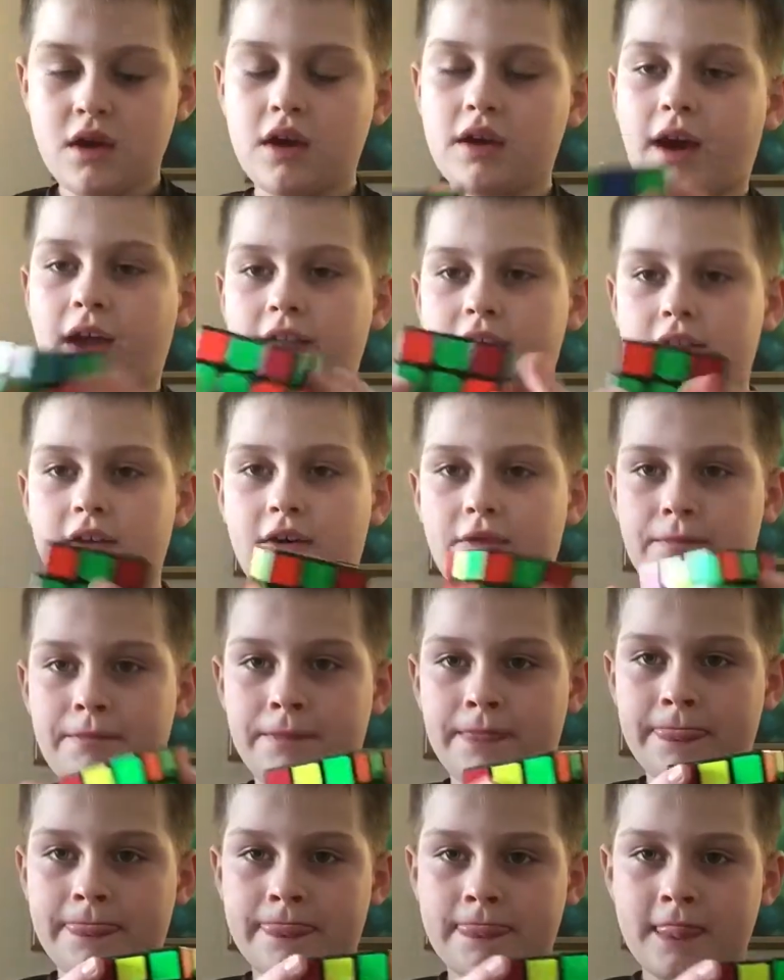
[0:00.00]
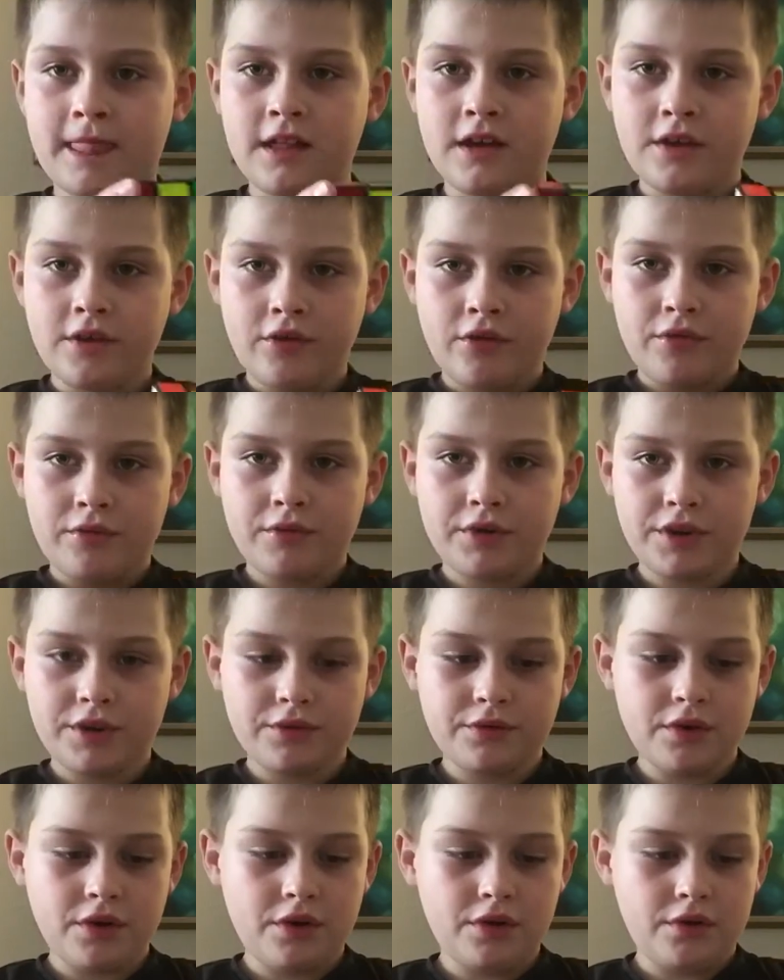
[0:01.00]
Okay, so when you
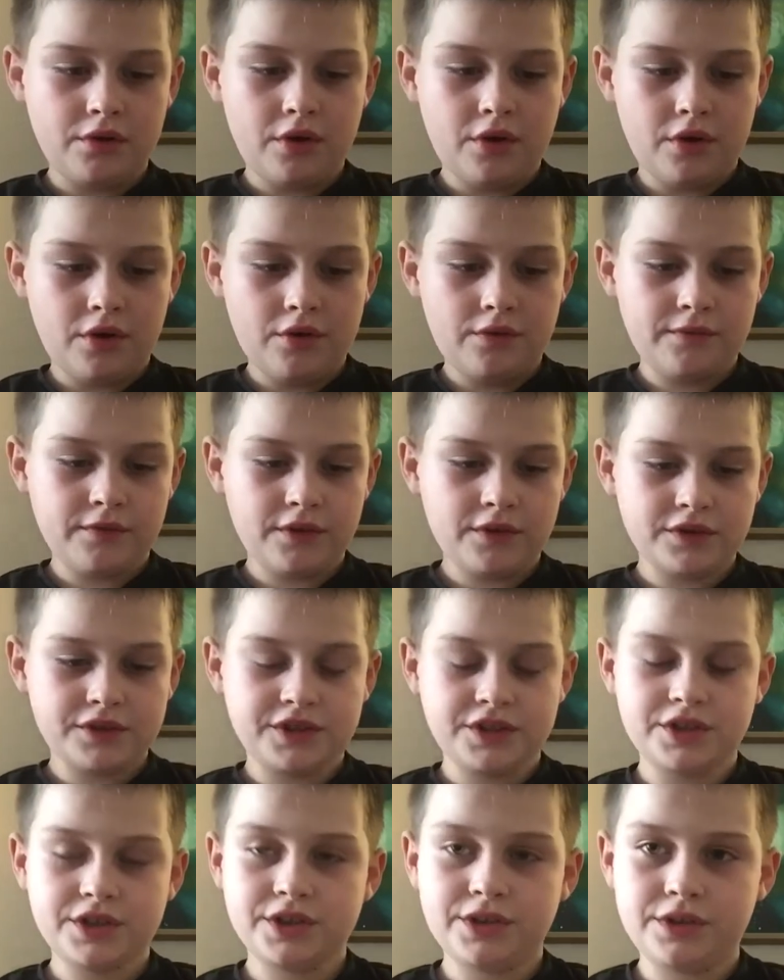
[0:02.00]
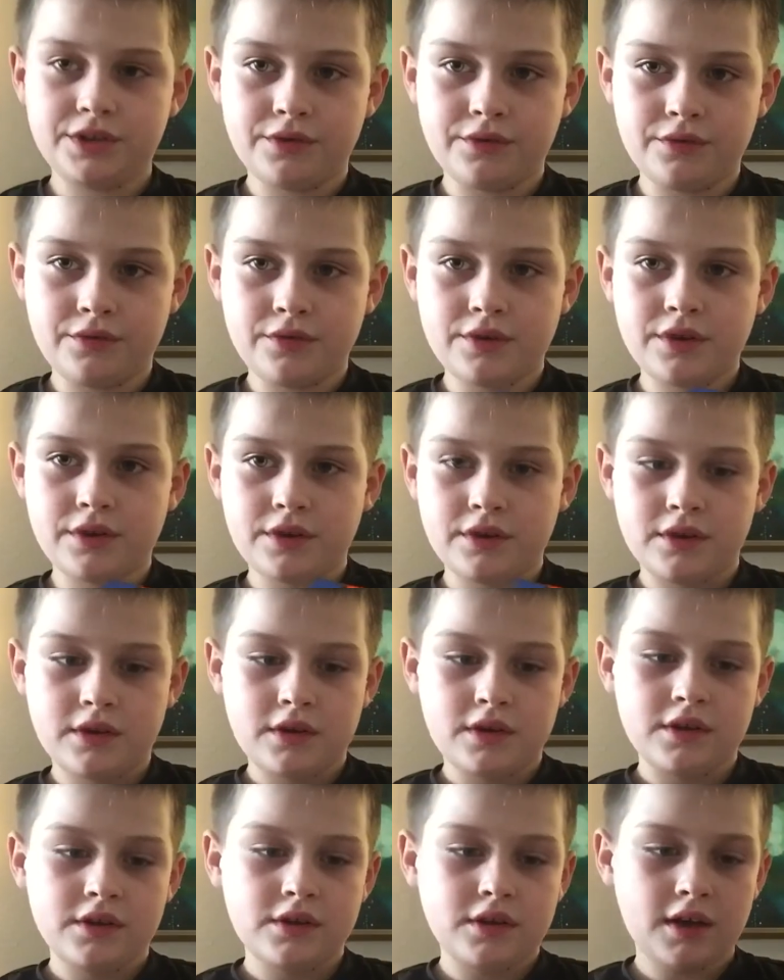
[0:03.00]
go over to
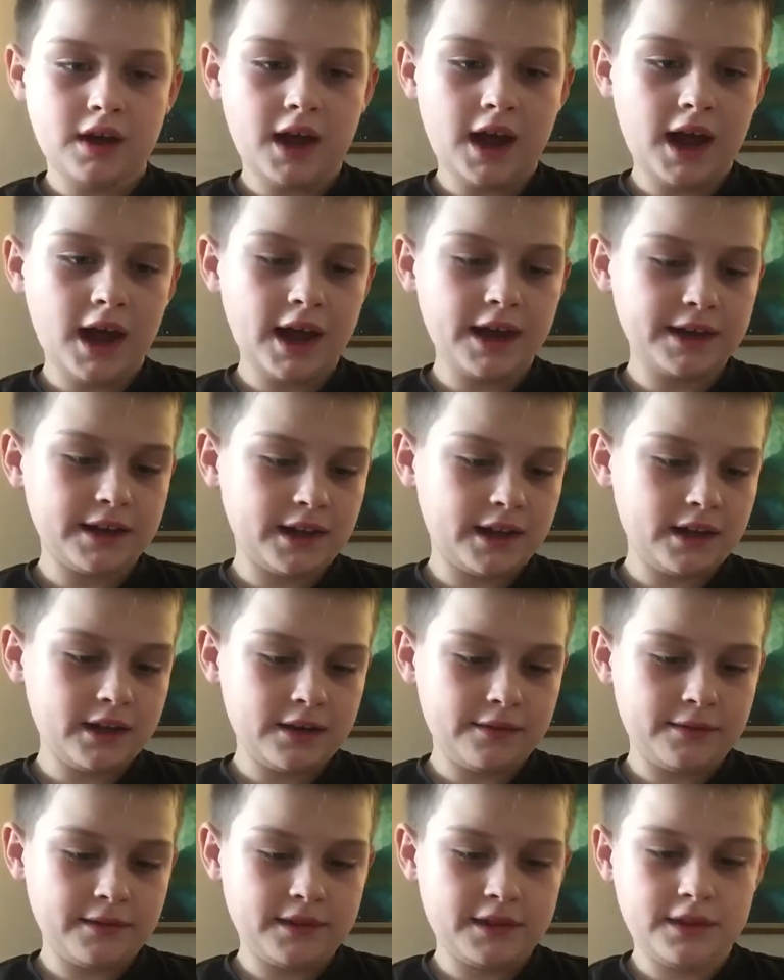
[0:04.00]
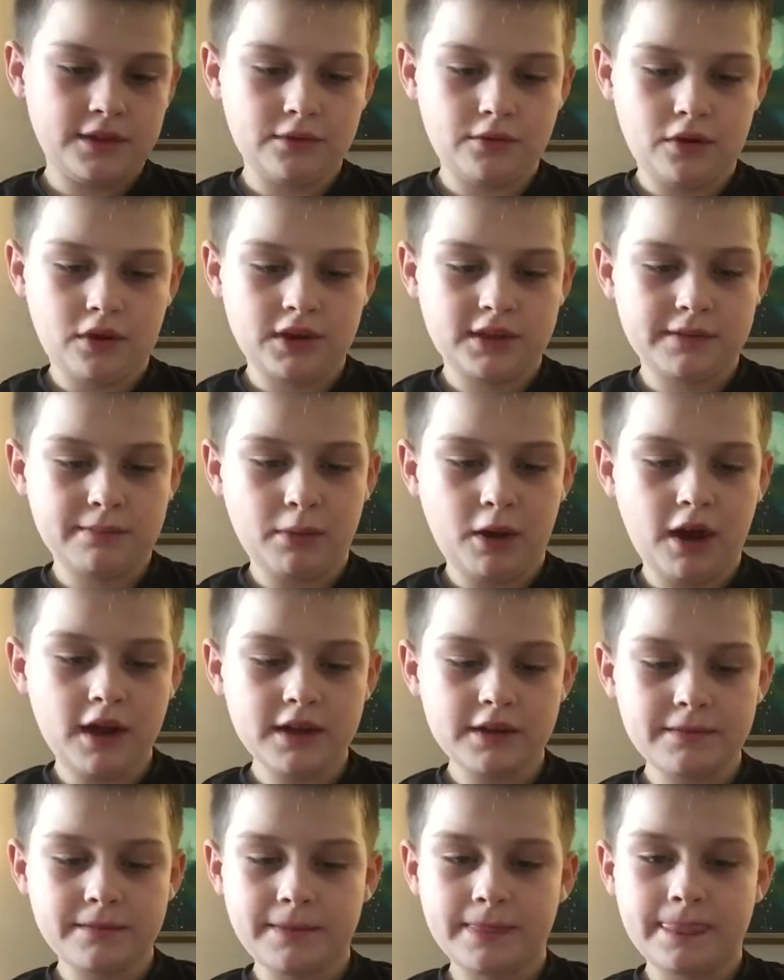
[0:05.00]
hide it if it's in the wrong spot.